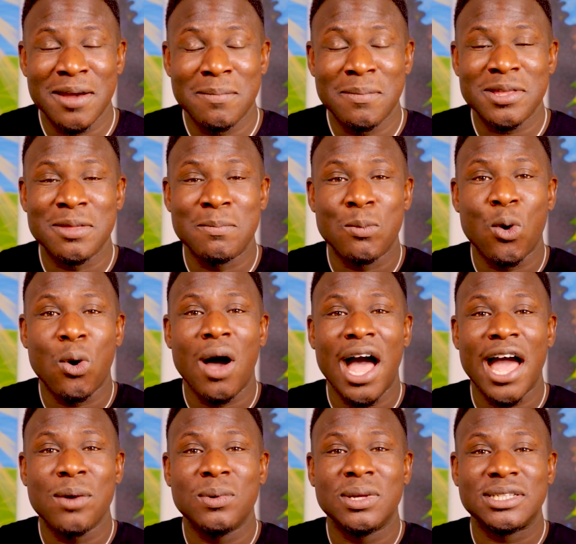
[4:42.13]
but the more
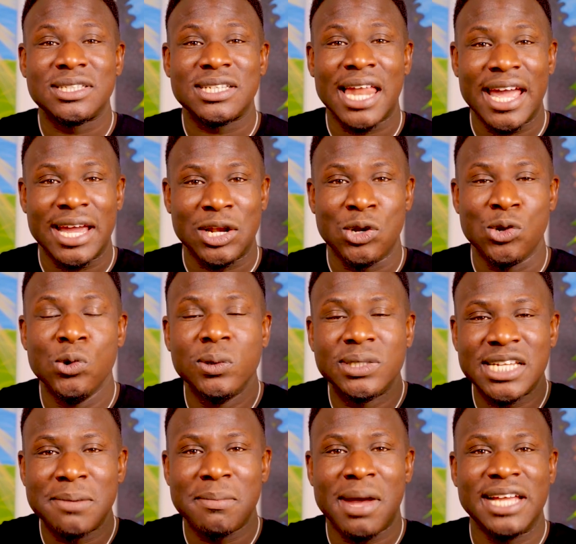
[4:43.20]
I was like
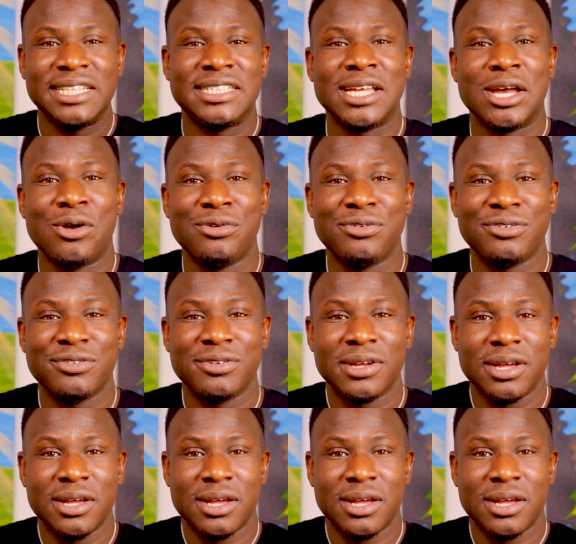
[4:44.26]
losing myself,